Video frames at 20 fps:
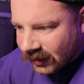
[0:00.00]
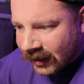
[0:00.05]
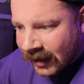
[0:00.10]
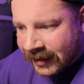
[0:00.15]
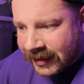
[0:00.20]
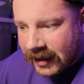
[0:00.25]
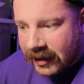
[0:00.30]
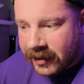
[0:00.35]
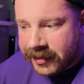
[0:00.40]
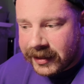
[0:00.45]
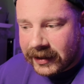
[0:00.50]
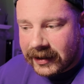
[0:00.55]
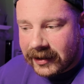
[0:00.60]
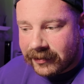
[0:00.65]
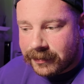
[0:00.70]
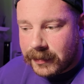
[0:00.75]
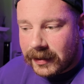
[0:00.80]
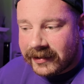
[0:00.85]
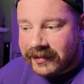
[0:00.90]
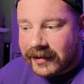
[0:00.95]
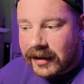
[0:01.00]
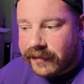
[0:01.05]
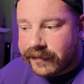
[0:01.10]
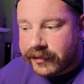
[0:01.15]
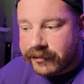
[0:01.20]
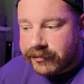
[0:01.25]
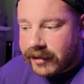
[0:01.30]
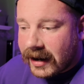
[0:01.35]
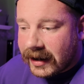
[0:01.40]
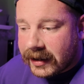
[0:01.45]
And then I think it's
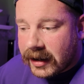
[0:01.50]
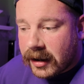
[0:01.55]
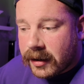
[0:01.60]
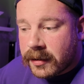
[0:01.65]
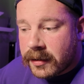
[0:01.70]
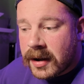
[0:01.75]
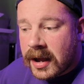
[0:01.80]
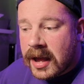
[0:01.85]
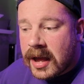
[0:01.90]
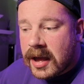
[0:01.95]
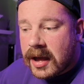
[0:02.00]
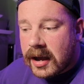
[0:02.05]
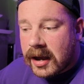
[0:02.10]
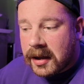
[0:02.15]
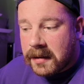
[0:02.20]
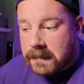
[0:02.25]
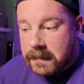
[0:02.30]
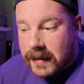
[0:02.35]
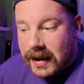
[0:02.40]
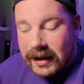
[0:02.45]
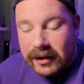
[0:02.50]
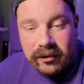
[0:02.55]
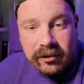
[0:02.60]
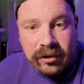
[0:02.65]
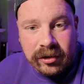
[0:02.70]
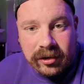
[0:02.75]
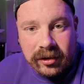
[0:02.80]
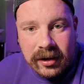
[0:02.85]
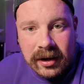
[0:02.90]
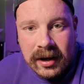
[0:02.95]
myself and Reno and
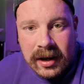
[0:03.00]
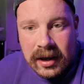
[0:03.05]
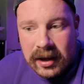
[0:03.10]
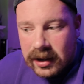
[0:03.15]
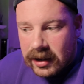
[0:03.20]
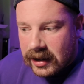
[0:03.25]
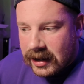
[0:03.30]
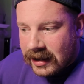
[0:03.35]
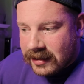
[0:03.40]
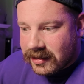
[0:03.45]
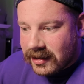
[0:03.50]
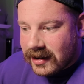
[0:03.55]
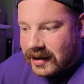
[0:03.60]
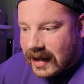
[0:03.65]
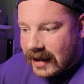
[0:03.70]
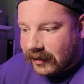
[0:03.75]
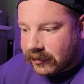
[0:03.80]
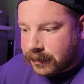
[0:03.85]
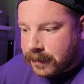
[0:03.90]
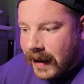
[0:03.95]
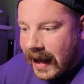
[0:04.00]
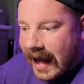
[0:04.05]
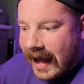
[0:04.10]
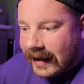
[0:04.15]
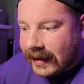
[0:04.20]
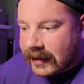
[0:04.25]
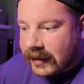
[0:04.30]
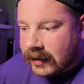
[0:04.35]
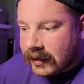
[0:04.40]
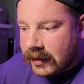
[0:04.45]
Mitch in the next
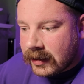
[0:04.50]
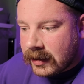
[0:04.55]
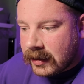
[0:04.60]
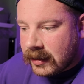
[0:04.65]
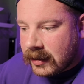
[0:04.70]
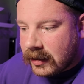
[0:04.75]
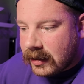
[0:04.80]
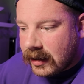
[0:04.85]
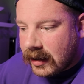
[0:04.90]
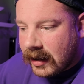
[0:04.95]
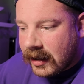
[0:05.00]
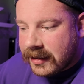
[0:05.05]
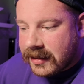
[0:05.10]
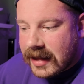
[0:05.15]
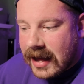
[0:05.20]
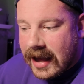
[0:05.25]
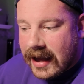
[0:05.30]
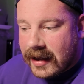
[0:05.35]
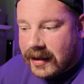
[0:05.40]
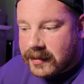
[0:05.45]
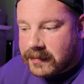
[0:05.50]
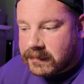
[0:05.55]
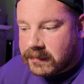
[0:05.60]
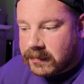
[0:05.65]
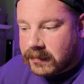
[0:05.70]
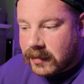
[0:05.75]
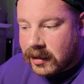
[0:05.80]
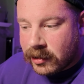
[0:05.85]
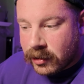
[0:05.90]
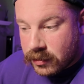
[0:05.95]
pack, and
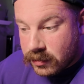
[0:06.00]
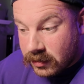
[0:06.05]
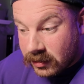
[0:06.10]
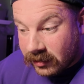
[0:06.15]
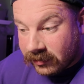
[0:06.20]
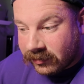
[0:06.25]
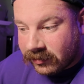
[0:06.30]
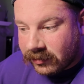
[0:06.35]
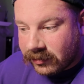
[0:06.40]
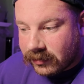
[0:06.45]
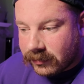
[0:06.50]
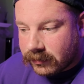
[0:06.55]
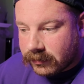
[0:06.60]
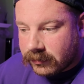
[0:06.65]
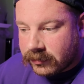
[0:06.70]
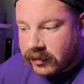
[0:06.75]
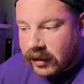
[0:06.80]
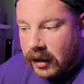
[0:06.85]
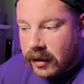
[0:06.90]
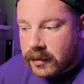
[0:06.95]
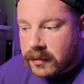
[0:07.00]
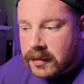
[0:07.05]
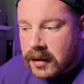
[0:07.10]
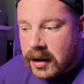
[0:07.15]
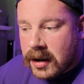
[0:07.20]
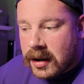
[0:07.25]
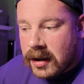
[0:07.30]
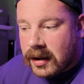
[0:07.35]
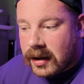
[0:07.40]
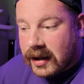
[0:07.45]
then Lucas,
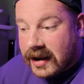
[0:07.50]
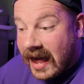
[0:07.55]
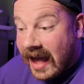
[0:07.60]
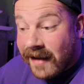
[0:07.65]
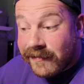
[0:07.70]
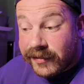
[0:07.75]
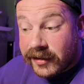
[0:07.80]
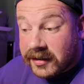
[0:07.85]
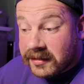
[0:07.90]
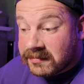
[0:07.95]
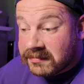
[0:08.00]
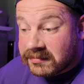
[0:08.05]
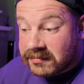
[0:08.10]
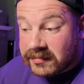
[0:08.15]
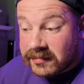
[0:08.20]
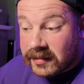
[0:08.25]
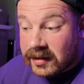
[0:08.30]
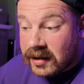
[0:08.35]
and Evan.